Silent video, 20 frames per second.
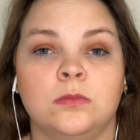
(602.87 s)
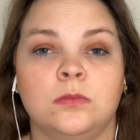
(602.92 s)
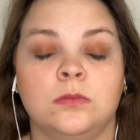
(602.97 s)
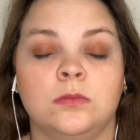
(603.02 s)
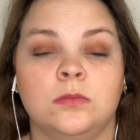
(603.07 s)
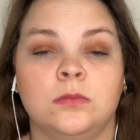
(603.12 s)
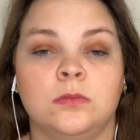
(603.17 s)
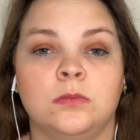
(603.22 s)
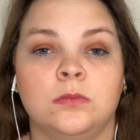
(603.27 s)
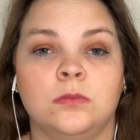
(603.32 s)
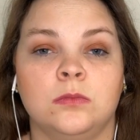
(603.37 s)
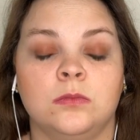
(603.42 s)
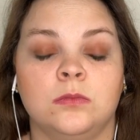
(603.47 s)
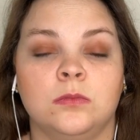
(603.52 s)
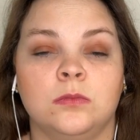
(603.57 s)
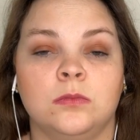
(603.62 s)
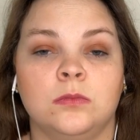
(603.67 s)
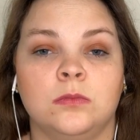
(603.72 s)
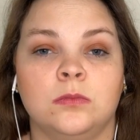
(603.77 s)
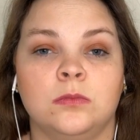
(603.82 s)

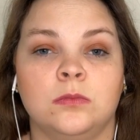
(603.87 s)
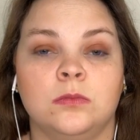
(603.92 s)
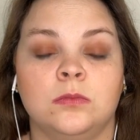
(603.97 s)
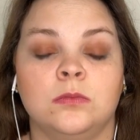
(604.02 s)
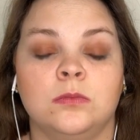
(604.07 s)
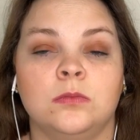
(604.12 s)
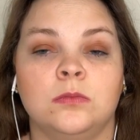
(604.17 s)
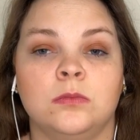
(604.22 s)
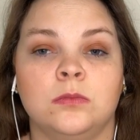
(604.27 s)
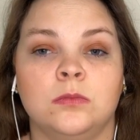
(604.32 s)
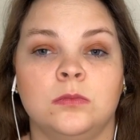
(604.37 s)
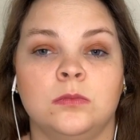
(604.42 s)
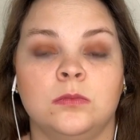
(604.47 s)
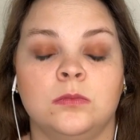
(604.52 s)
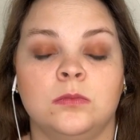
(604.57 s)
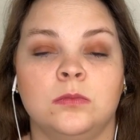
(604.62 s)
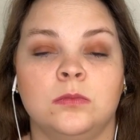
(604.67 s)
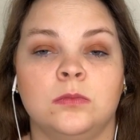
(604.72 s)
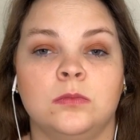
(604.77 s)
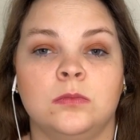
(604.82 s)

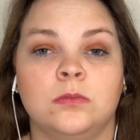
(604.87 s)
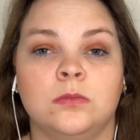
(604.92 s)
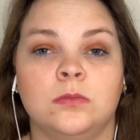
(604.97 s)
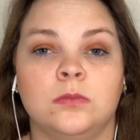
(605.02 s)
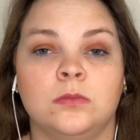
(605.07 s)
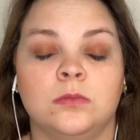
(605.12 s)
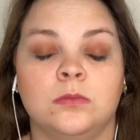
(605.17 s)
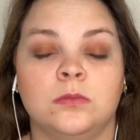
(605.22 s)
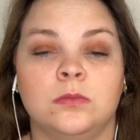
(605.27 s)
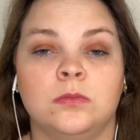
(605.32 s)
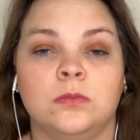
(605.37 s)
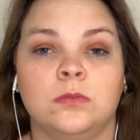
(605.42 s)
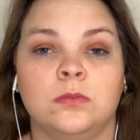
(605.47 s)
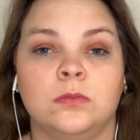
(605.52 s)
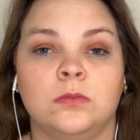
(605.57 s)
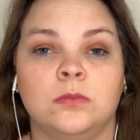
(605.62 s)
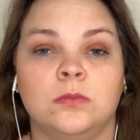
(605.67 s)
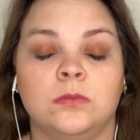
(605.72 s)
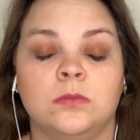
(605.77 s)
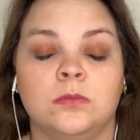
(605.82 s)

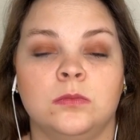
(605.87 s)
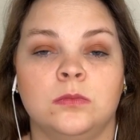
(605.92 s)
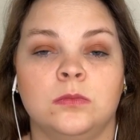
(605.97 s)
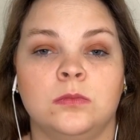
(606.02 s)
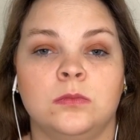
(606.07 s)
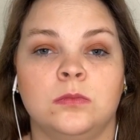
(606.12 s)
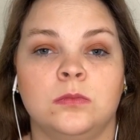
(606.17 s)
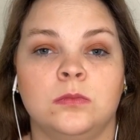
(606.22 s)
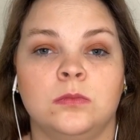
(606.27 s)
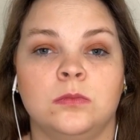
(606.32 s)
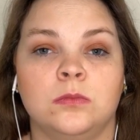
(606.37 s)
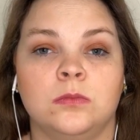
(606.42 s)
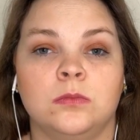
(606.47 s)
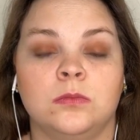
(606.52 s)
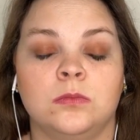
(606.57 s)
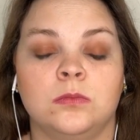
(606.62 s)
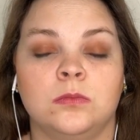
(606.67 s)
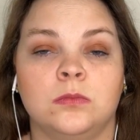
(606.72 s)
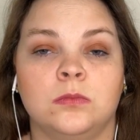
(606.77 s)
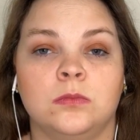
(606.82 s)

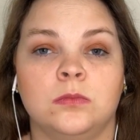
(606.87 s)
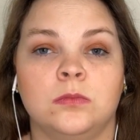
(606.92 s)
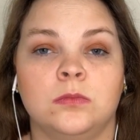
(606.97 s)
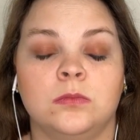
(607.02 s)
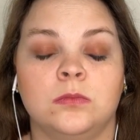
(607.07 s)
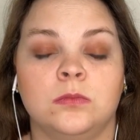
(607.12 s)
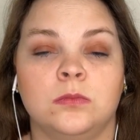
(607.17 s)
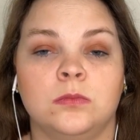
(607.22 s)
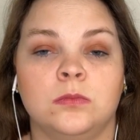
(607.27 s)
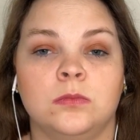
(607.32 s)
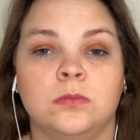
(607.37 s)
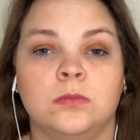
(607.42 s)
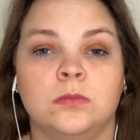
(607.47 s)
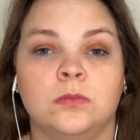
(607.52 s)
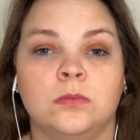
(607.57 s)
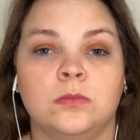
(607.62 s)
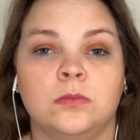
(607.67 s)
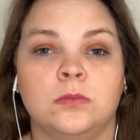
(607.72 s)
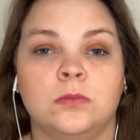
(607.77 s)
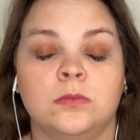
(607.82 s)

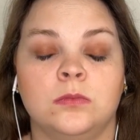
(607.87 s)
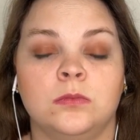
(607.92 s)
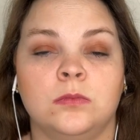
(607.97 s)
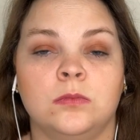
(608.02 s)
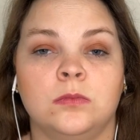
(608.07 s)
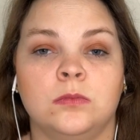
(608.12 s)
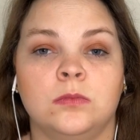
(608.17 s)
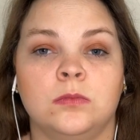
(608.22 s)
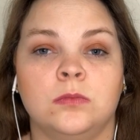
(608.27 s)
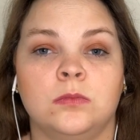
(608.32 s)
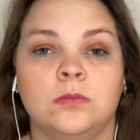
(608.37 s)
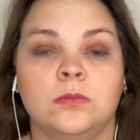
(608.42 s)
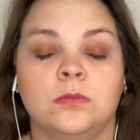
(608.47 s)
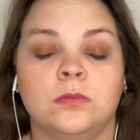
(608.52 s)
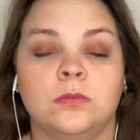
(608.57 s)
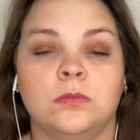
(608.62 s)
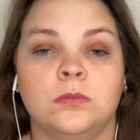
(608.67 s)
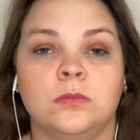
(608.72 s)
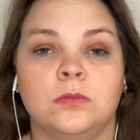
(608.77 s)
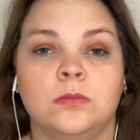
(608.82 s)

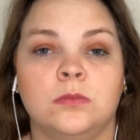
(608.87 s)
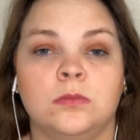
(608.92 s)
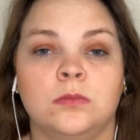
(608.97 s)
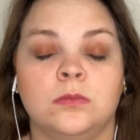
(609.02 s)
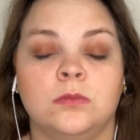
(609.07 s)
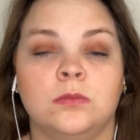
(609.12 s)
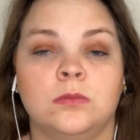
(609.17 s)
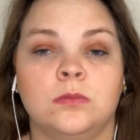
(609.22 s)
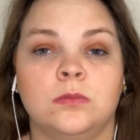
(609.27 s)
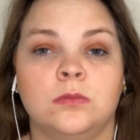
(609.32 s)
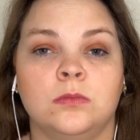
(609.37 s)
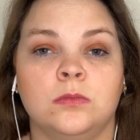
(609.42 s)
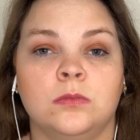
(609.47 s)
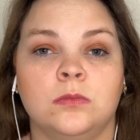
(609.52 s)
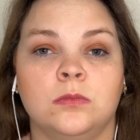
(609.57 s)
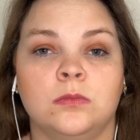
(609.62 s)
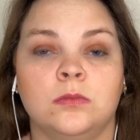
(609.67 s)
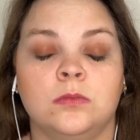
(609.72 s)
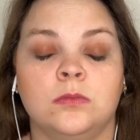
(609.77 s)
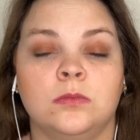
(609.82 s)

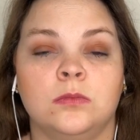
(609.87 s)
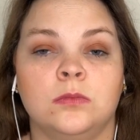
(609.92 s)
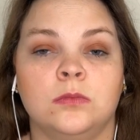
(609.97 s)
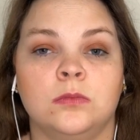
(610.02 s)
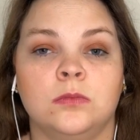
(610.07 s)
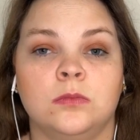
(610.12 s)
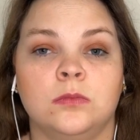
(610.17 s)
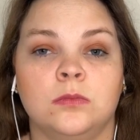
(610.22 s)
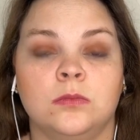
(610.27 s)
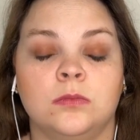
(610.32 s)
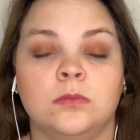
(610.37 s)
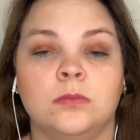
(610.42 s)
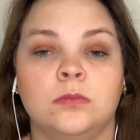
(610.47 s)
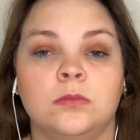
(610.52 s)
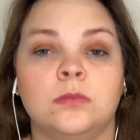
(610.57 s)
[no speech]